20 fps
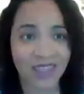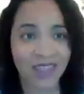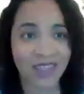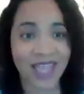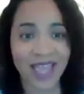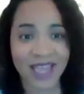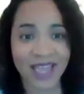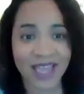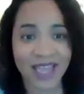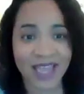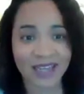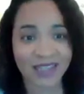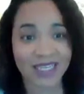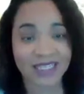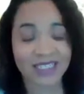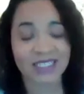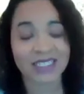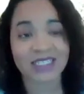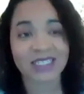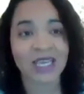
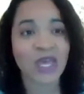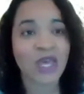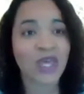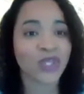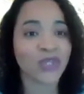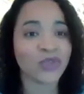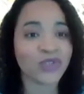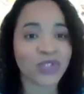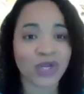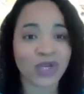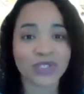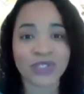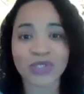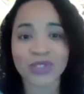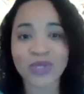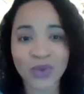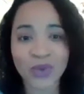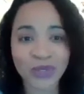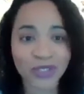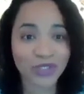adolescence. You start to
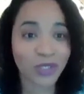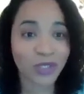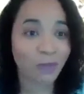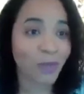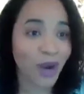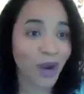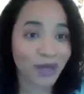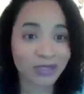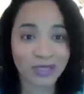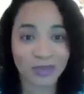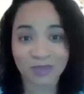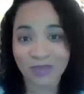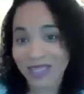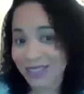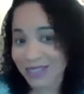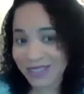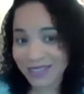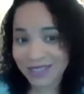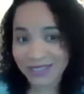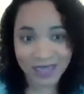notice your parts and
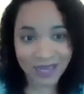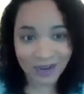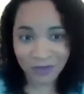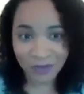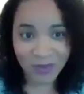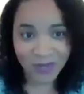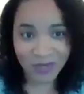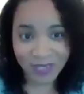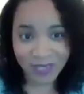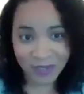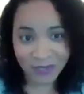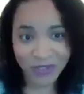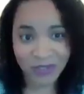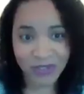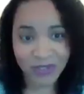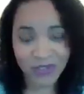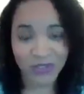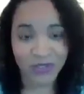pieces, and everybody else's